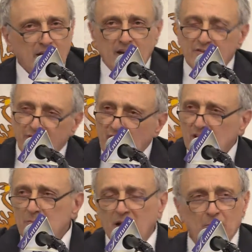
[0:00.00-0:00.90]
And he
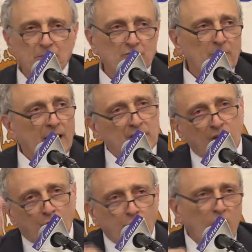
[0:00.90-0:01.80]
finally made up his mind
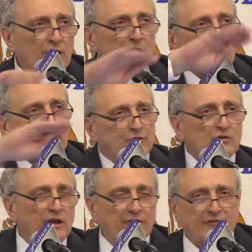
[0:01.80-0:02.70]
he'll run
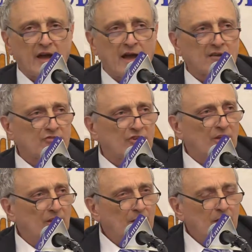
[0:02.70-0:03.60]
if Cox
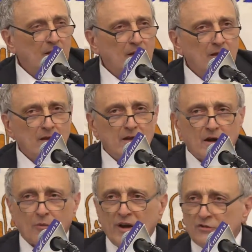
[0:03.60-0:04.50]

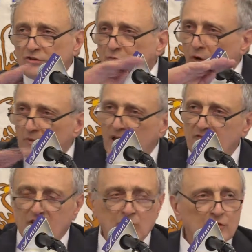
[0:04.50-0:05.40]
arranges for him to
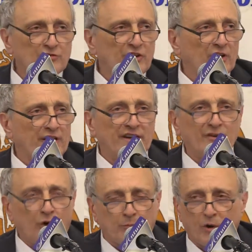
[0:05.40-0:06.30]
have a clear sailing and
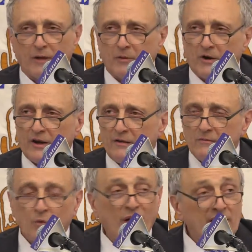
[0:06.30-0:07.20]
no primary.
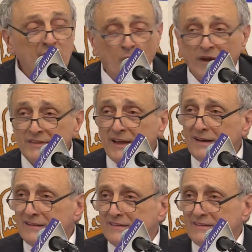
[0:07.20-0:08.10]
Why did he want
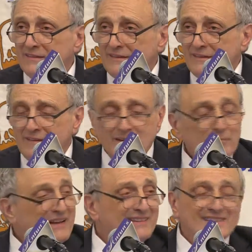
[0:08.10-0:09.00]
that?
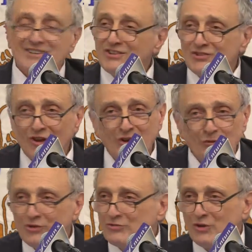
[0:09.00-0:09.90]
Because he just thought it
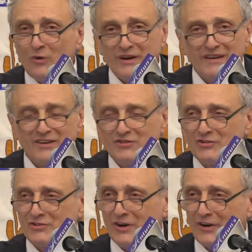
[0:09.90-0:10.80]
was so
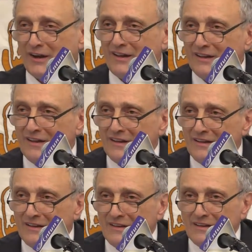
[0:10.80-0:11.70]
unnecessary.
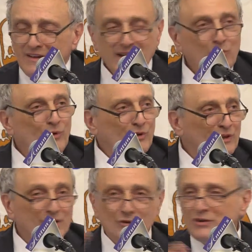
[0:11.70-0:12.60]
He
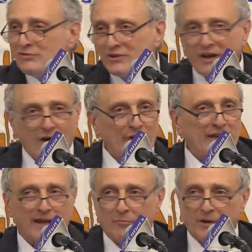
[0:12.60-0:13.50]
really, you could see how he
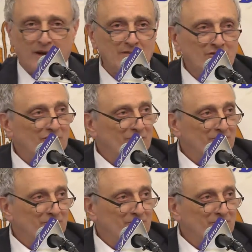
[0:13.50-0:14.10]
campaigns.